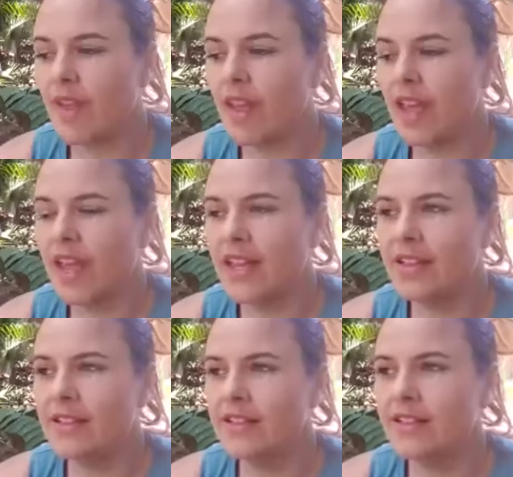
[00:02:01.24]

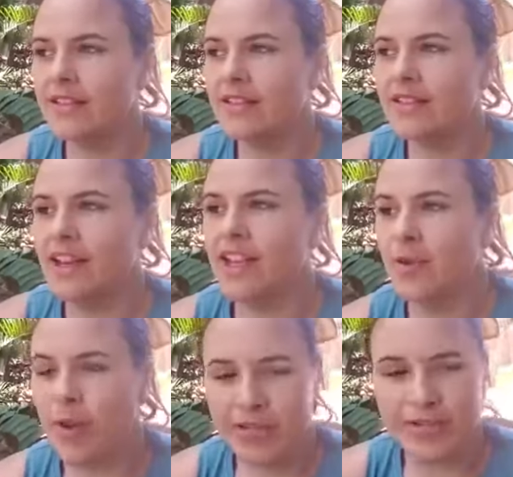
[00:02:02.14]
and the
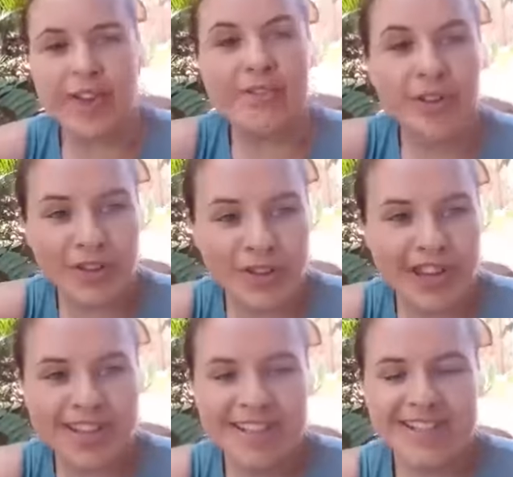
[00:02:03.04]
butterfly followed
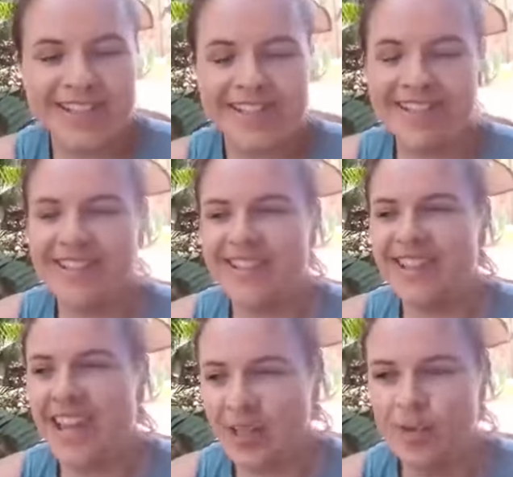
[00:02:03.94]
us
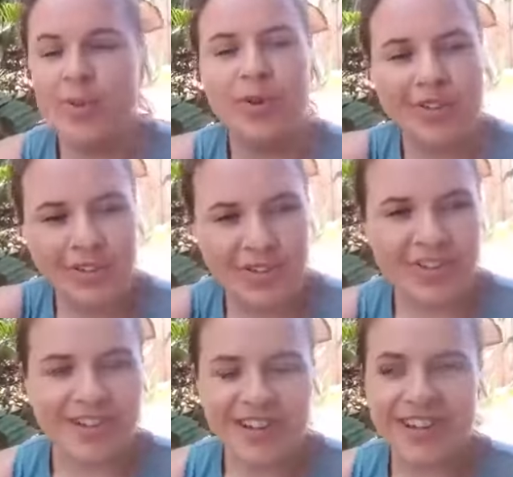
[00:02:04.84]
as we walked
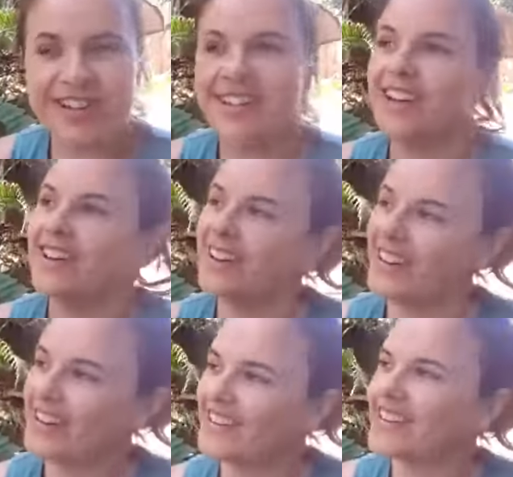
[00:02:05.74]
along, and I was like,
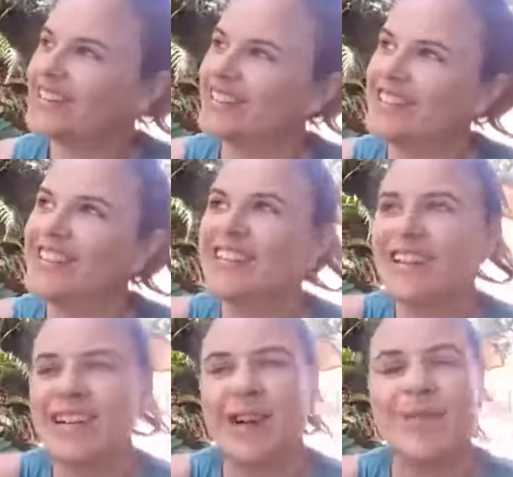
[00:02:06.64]
oh, he's
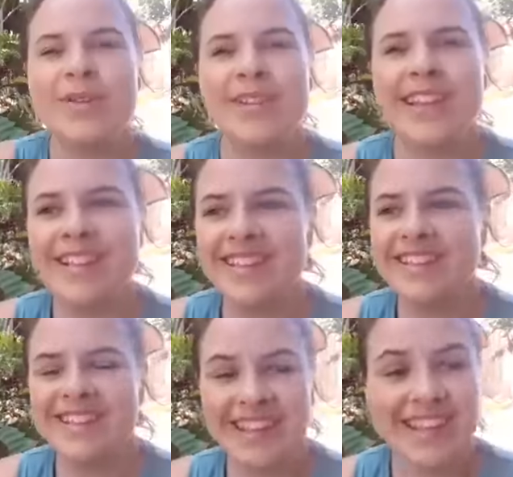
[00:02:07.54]
coming with us.
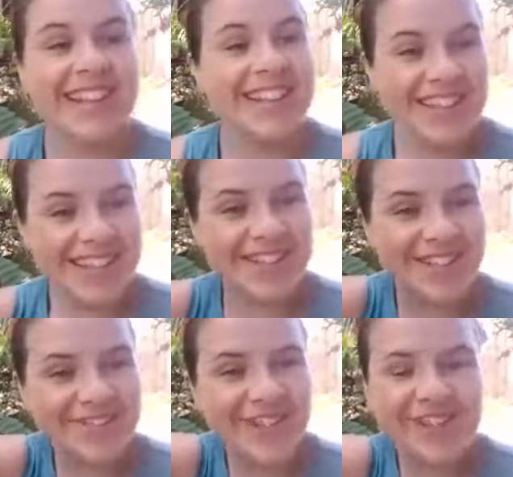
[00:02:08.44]
And then he continued to
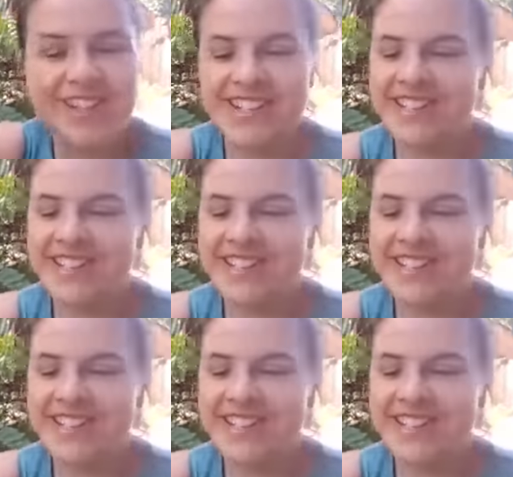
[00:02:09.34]
follow us,